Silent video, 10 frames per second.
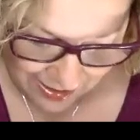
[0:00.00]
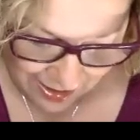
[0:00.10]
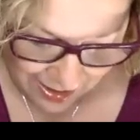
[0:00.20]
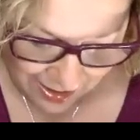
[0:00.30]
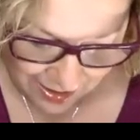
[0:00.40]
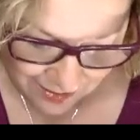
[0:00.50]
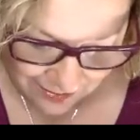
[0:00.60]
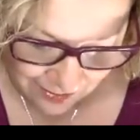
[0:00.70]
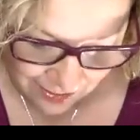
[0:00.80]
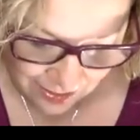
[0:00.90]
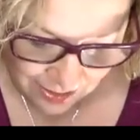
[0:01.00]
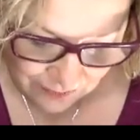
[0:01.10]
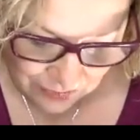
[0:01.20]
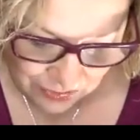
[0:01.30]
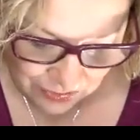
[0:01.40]
then
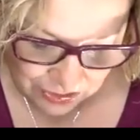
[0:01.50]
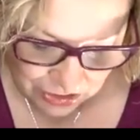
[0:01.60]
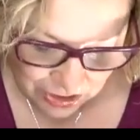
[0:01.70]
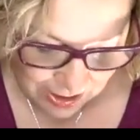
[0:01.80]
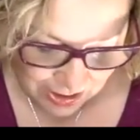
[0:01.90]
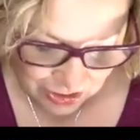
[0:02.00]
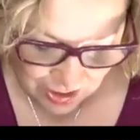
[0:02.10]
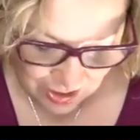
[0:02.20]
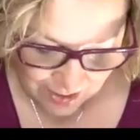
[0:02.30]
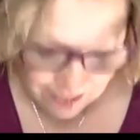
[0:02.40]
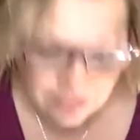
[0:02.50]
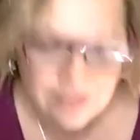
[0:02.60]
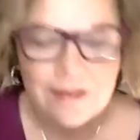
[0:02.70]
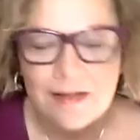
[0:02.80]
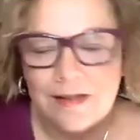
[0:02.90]
if you could change that
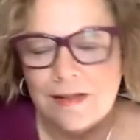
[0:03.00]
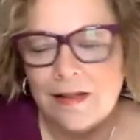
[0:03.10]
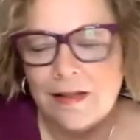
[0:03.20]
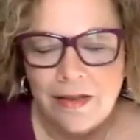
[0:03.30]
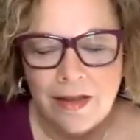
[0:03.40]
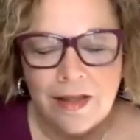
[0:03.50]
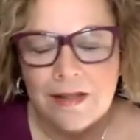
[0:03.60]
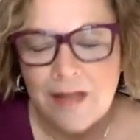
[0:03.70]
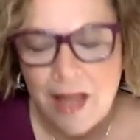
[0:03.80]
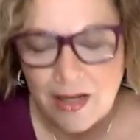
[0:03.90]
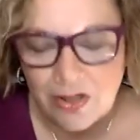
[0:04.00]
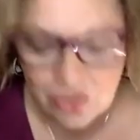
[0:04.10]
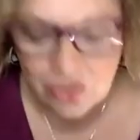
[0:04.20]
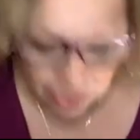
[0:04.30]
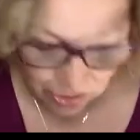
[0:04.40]

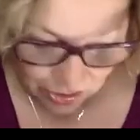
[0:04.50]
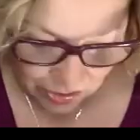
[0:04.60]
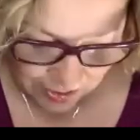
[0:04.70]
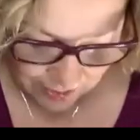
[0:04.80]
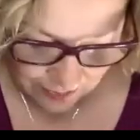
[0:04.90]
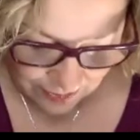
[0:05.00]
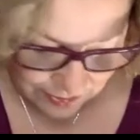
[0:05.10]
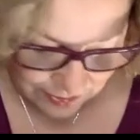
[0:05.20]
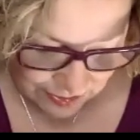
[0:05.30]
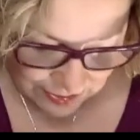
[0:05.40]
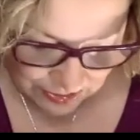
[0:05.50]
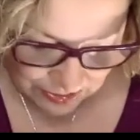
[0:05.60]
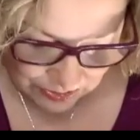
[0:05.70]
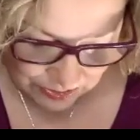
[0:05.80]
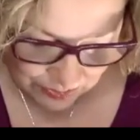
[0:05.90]
texture, that thistle
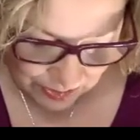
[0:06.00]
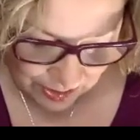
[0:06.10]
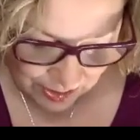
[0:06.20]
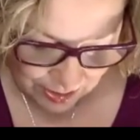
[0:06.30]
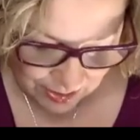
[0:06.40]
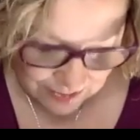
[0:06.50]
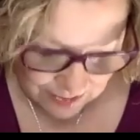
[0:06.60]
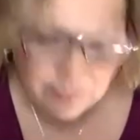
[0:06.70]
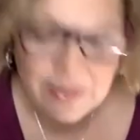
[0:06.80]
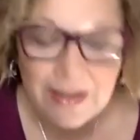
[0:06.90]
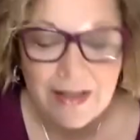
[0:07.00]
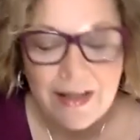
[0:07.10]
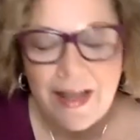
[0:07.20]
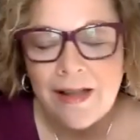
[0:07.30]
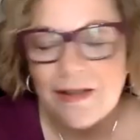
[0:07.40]
into something
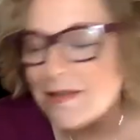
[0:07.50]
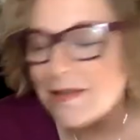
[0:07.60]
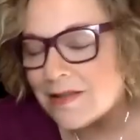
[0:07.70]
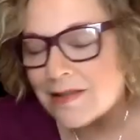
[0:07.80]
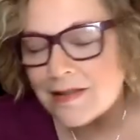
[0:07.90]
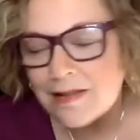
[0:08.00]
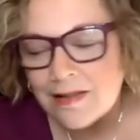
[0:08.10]
else,